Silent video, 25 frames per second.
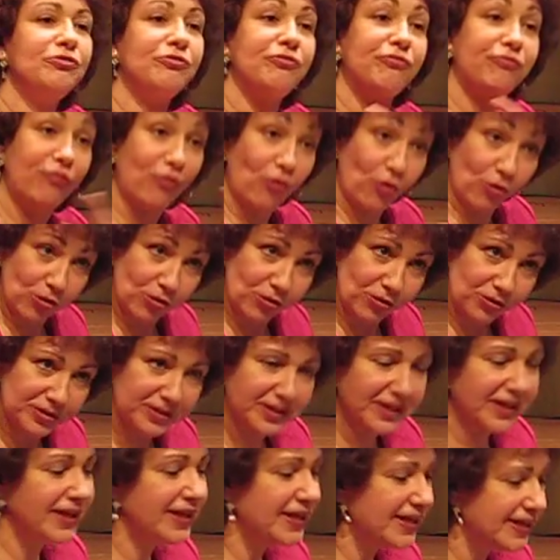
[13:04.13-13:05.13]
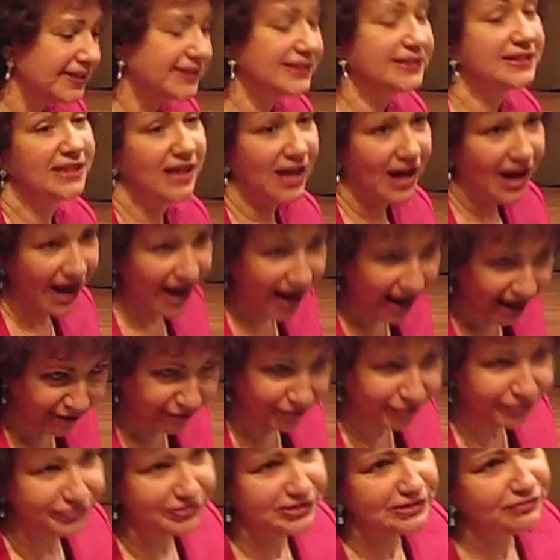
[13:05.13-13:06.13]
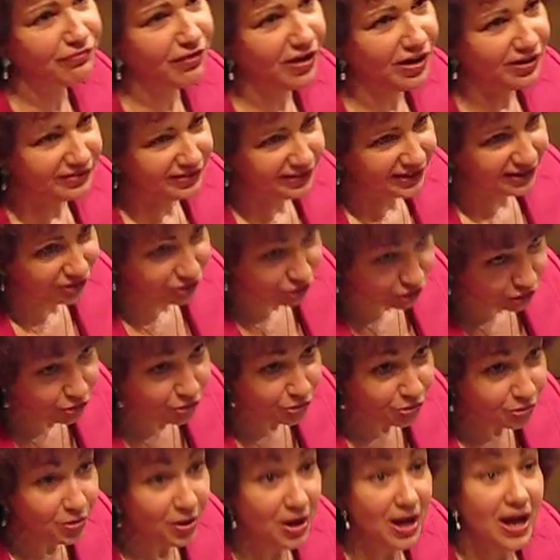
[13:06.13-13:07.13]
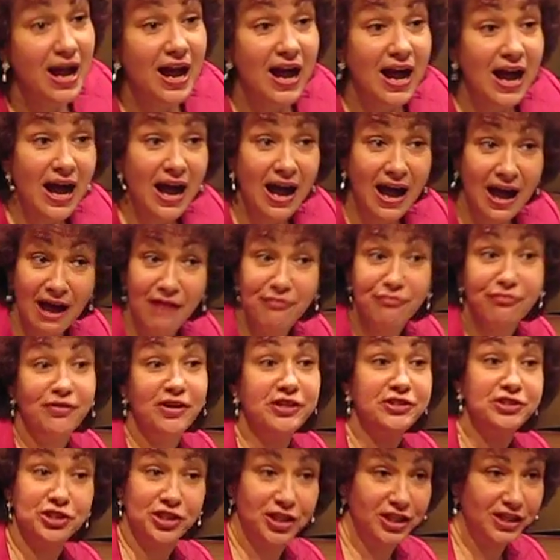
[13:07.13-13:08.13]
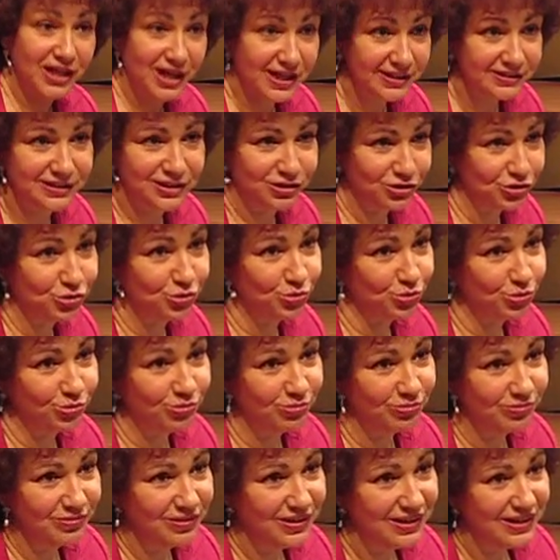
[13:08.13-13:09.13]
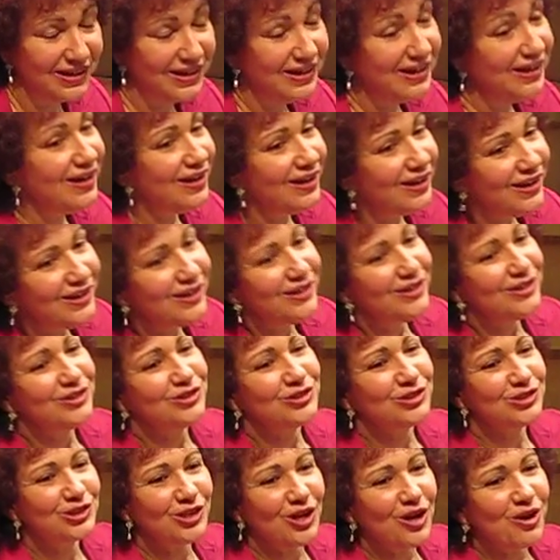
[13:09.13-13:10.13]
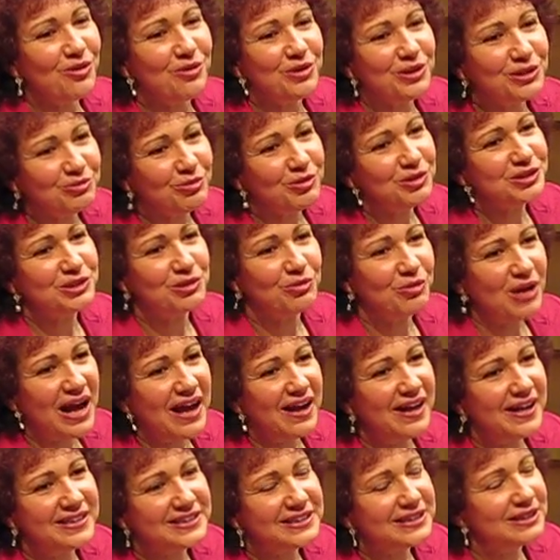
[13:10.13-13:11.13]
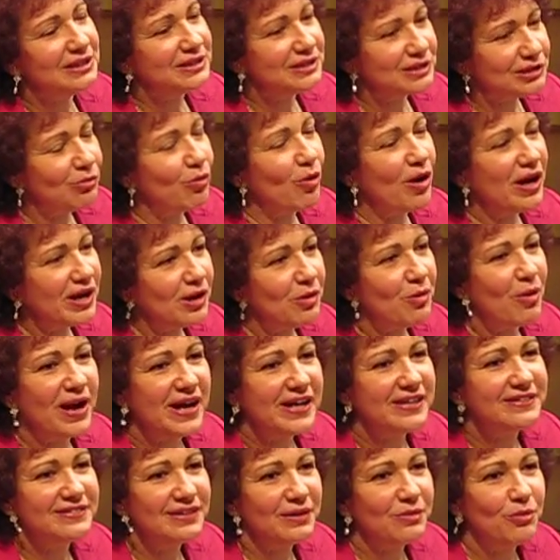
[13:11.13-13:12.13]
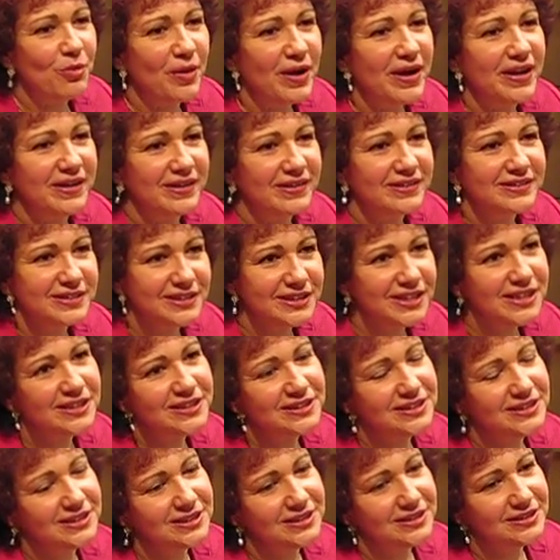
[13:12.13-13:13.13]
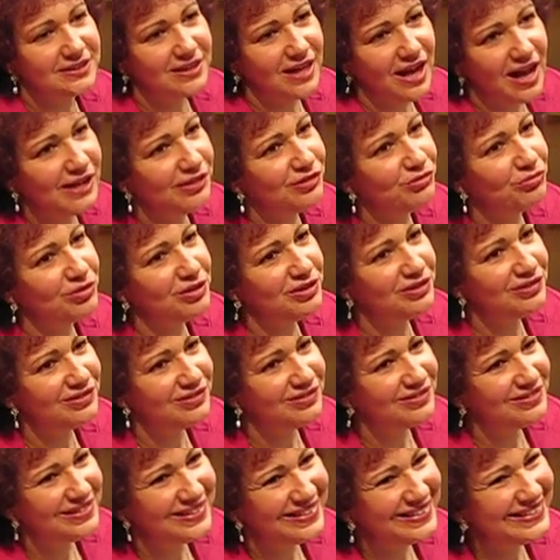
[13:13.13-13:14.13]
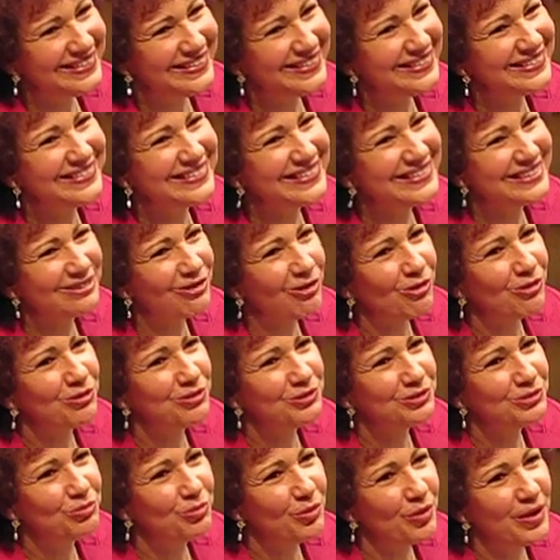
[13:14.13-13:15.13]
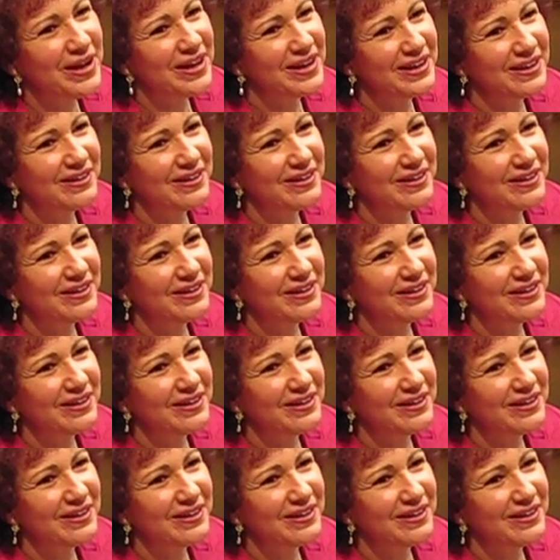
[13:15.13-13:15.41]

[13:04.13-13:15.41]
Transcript: folk, it's half Sephardic Jew, half Ashkenazi Jew. So it was quite a way, 600 years old way.